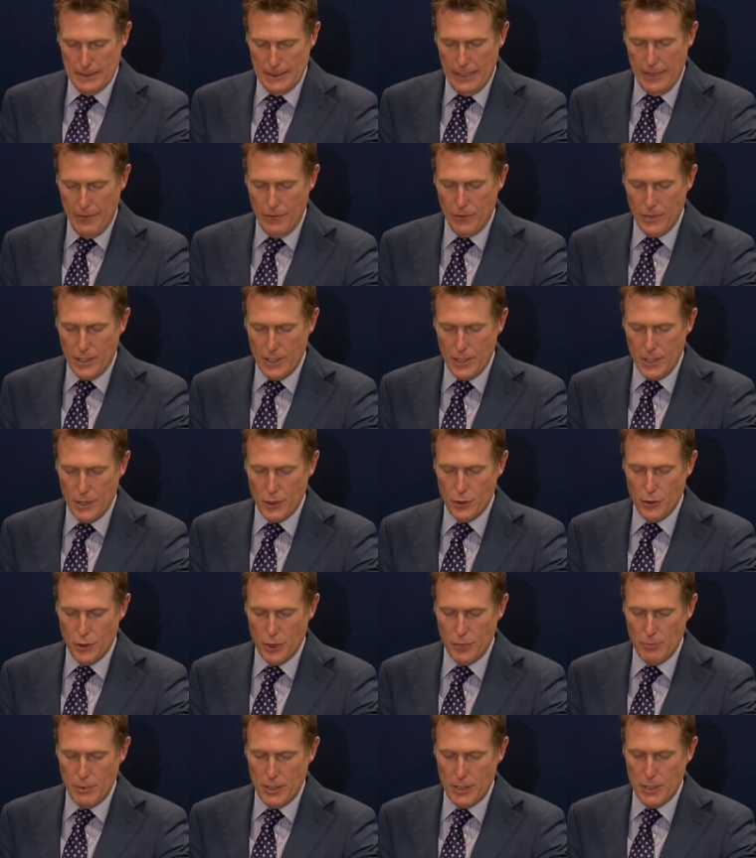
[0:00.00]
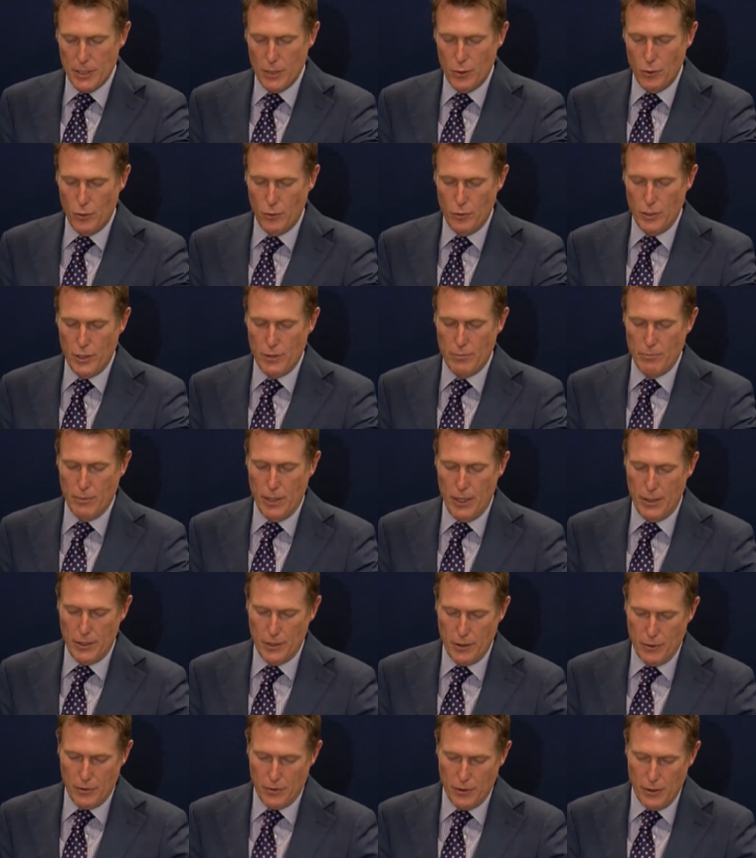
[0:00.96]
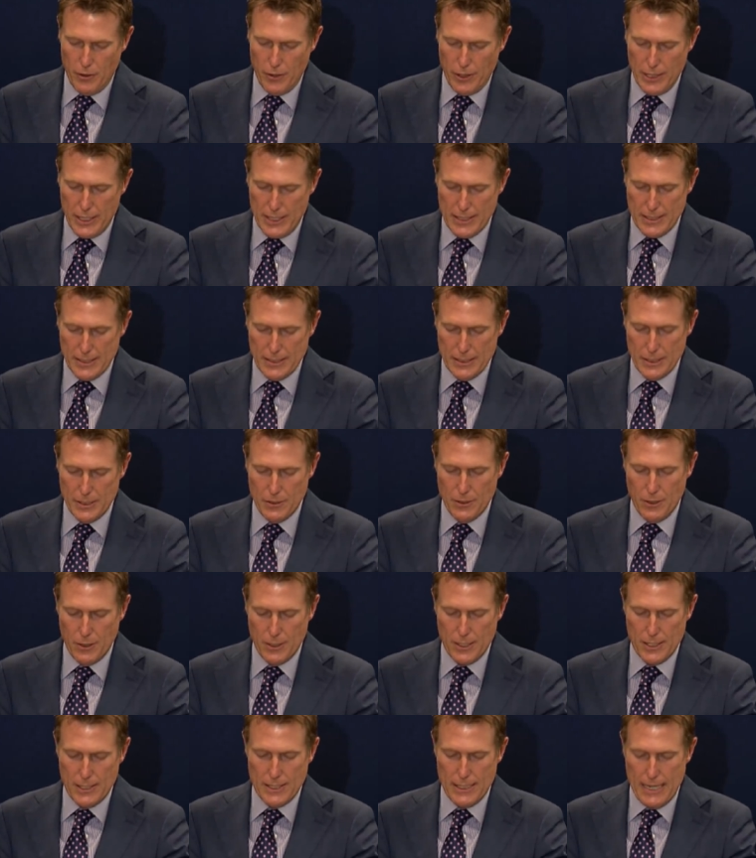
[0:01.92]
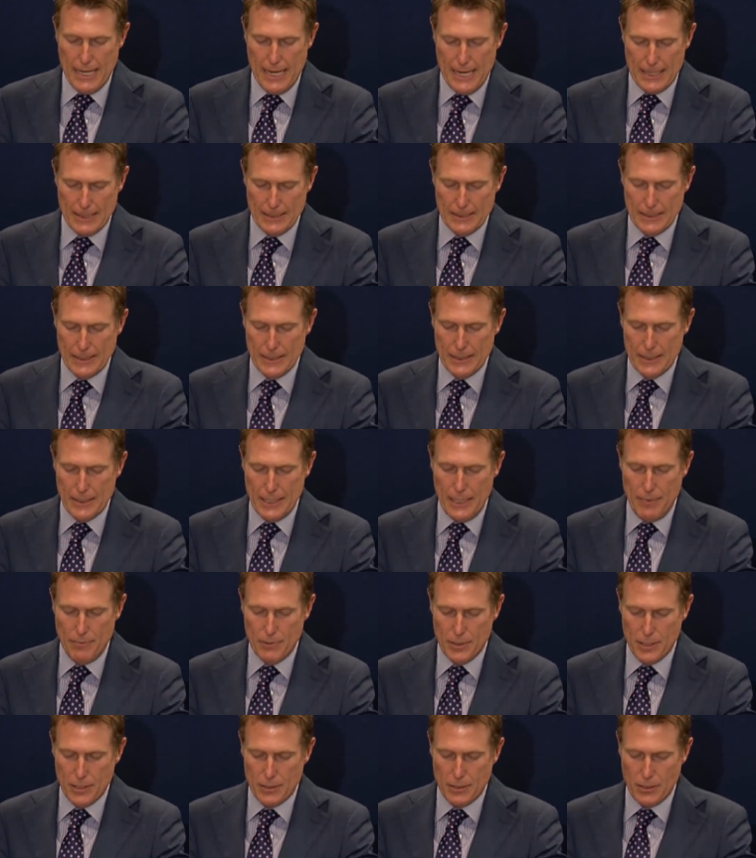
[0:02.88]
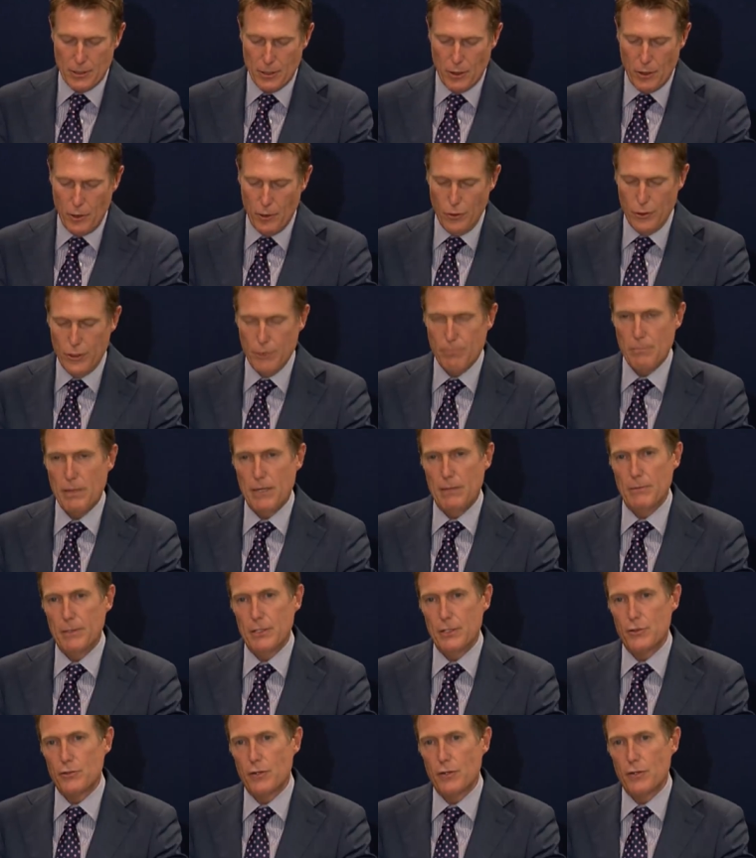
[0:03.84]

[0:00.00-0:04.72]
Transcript: left the issue to be dealt with by the authorities and did not start an attempt to conclude a public